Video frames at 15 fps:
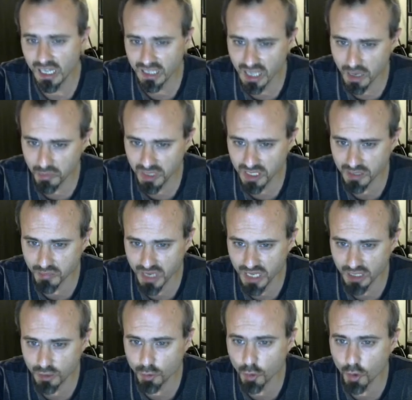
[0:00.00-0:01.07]
The attempt is
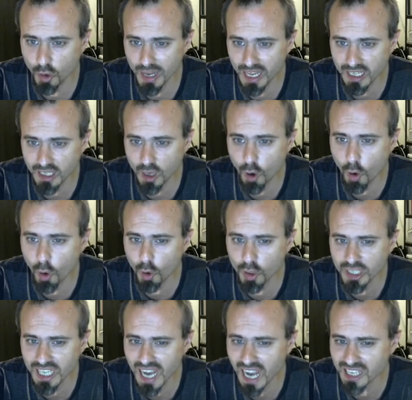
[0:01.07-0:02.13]
made to collect
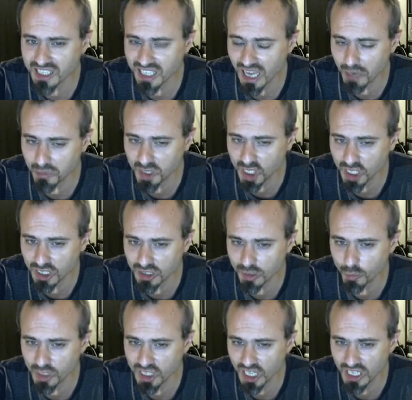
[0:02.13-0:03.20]
all the
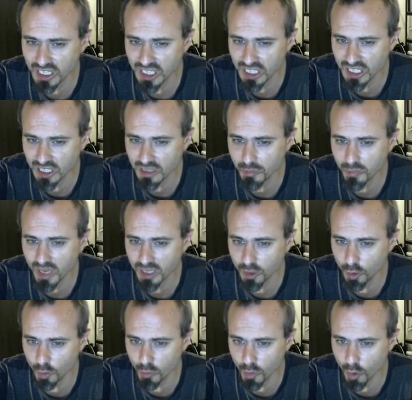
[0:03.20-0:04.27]
assumptions which are needed,
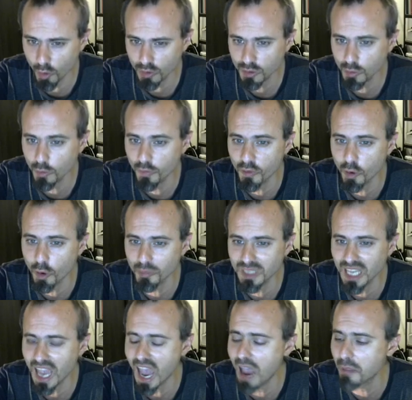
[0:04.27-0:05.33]
but no more, to form
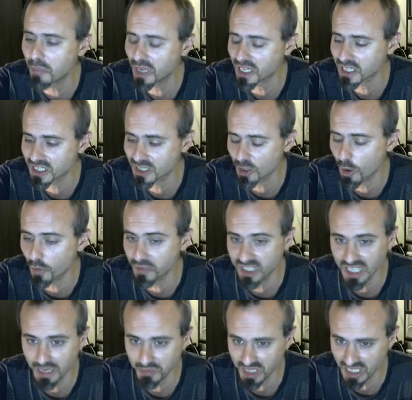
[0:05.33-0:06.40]
the apex of
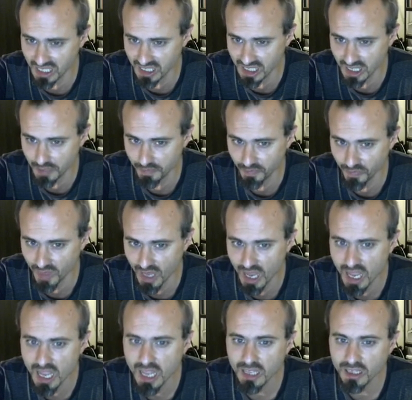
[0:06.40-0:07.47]
some system.
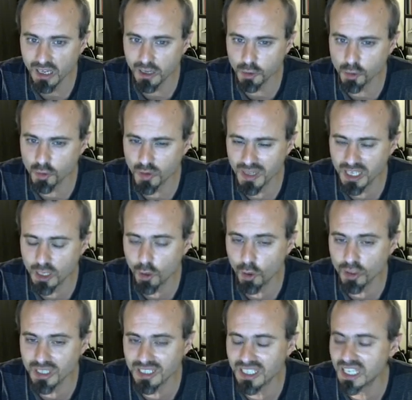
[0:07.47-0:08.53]
They are usually
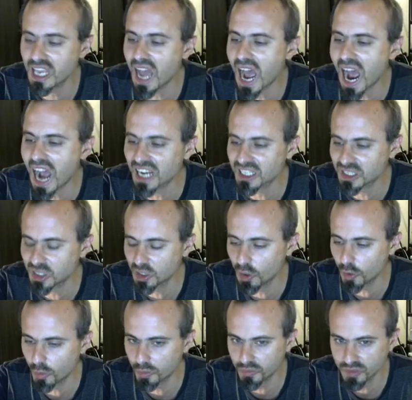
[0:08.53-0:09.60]
called the
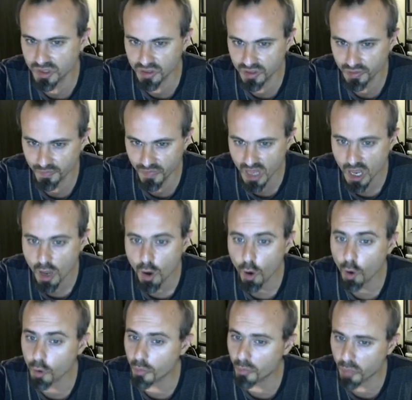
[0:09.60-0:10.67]
axioms,
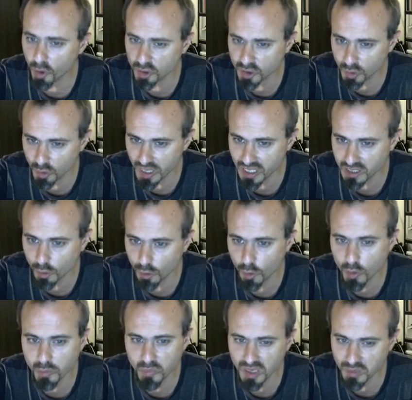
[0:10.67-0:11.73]
or postulates,
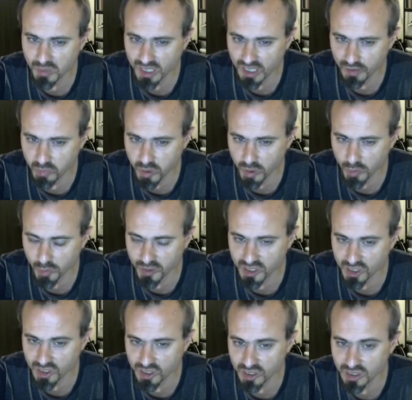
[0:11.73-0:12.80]
or primitive
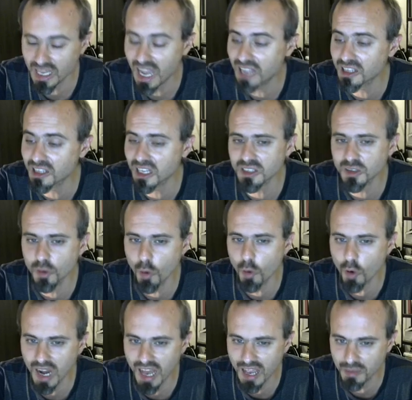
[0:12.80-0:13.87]
propositions, and there is
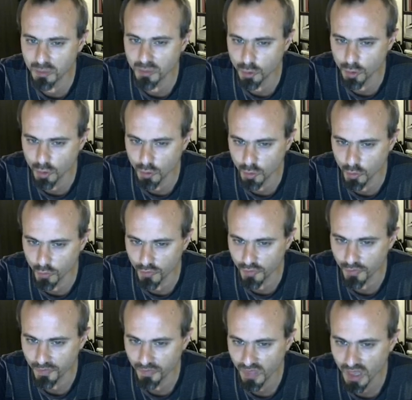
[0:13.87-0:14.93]
no claim to
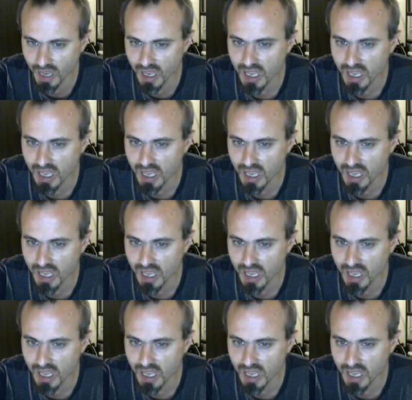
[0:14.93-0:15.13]
truth.